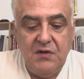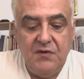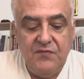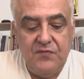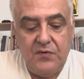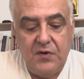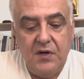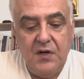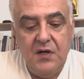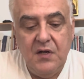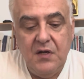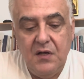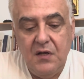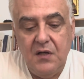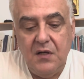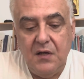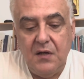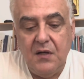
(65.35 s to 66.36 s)
for
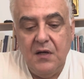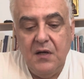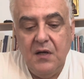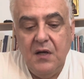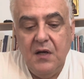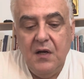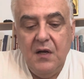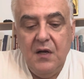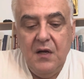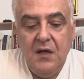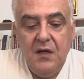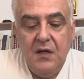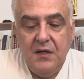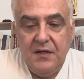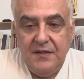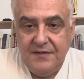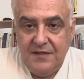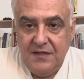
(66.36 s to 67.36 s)

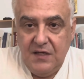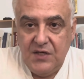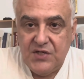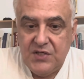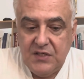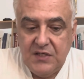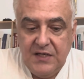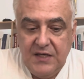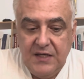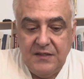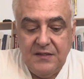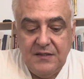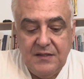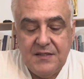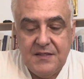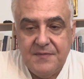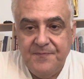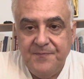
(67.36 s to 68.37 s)
international
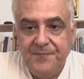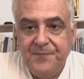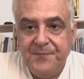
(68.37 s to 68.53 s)
candidates.